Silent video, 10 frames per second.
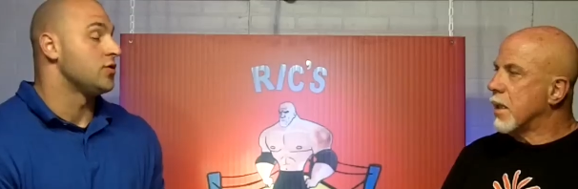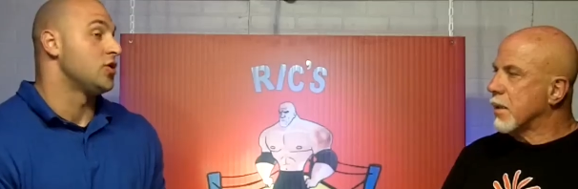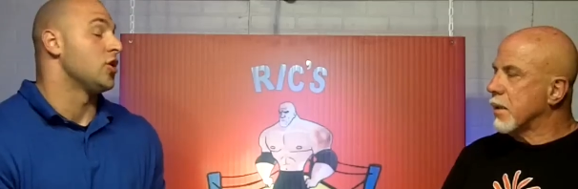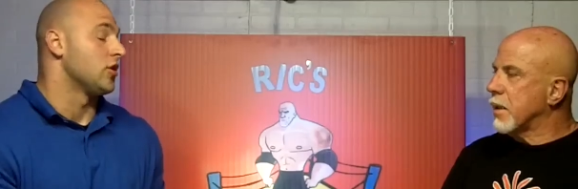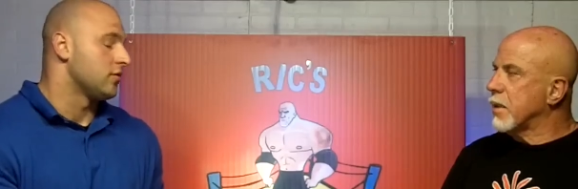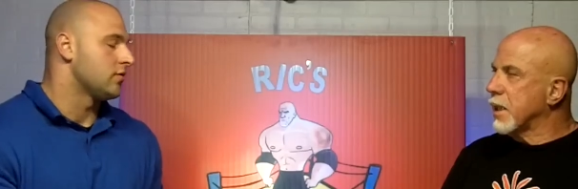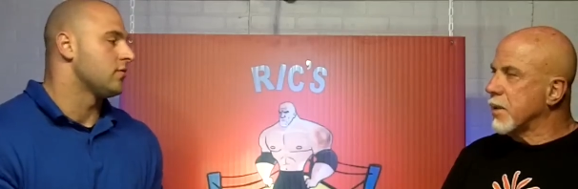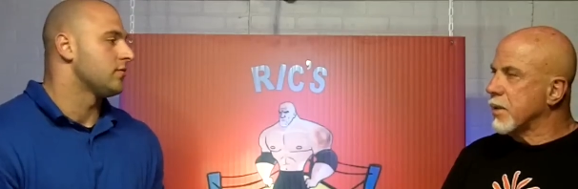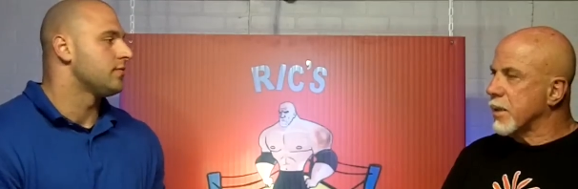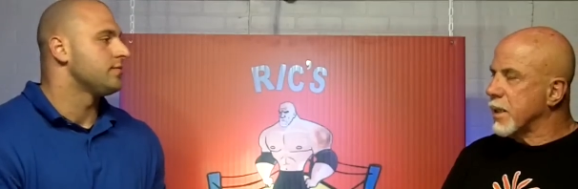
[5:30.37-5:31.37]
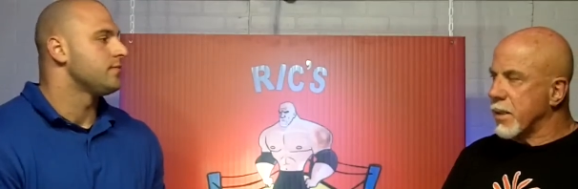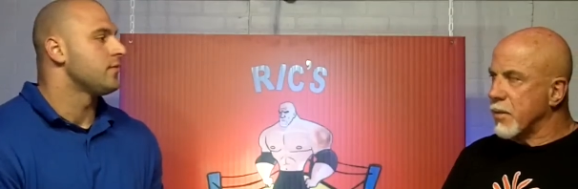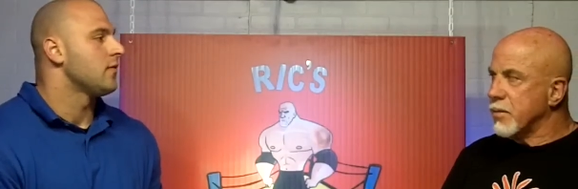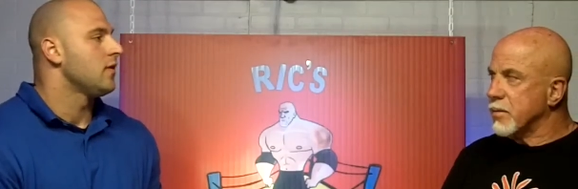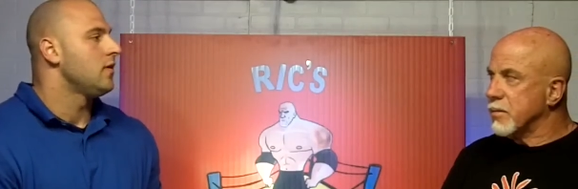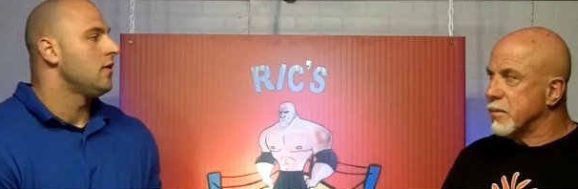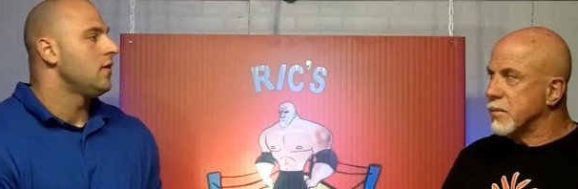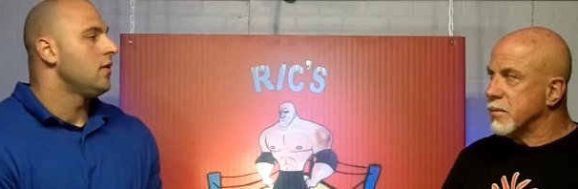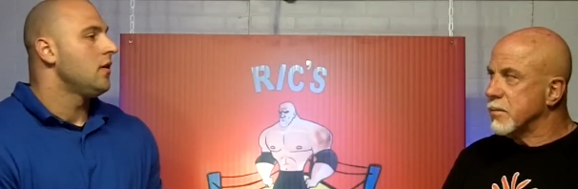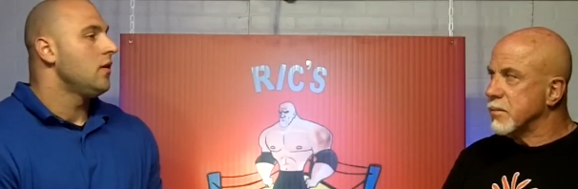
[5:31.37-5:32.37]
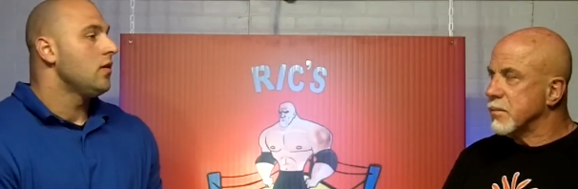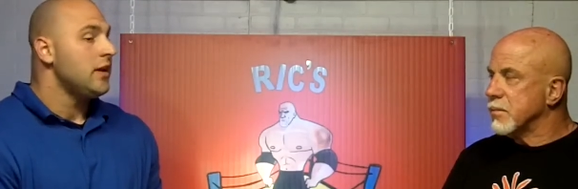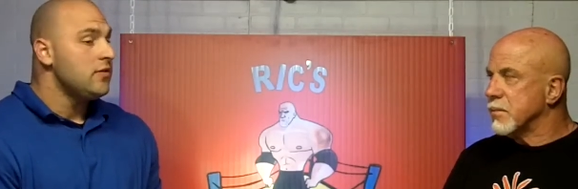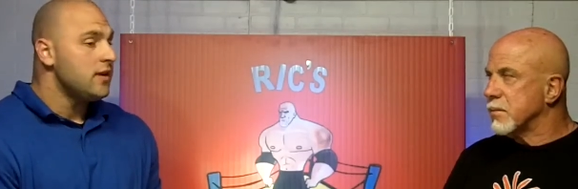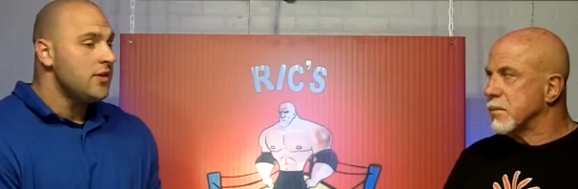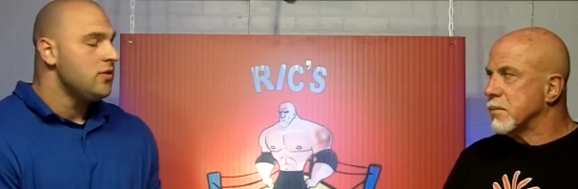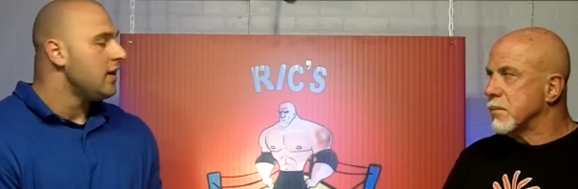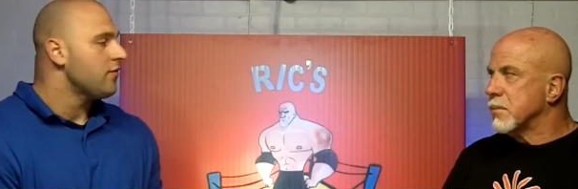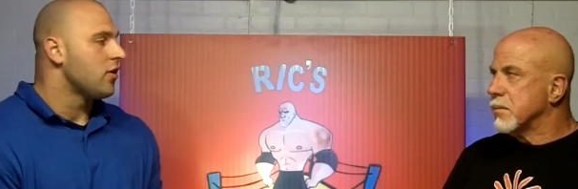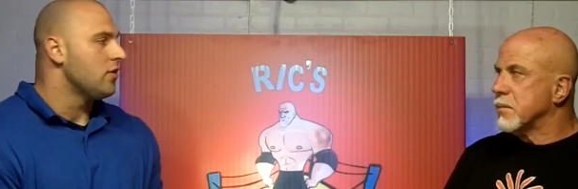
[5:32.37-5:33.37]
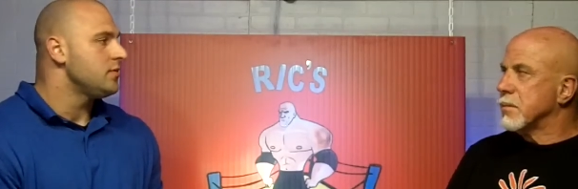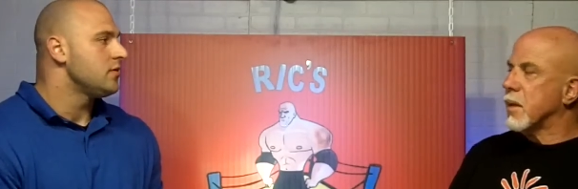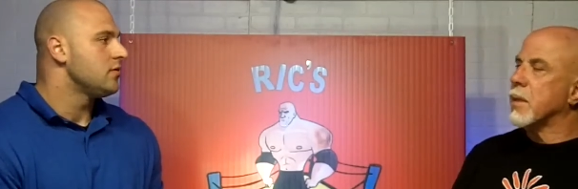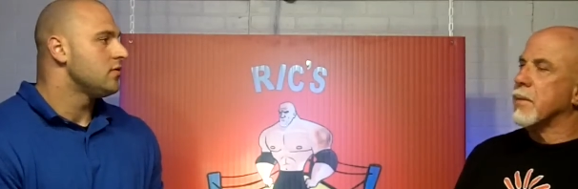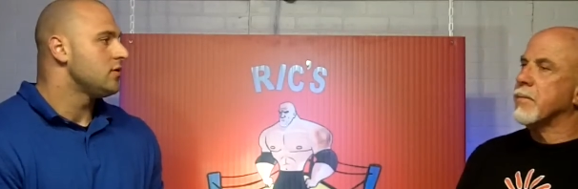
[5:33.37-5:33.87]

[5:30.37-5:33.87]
Speaker 1: For sugar. And later in the day, no. Late in the day, you can have carbs. Okay.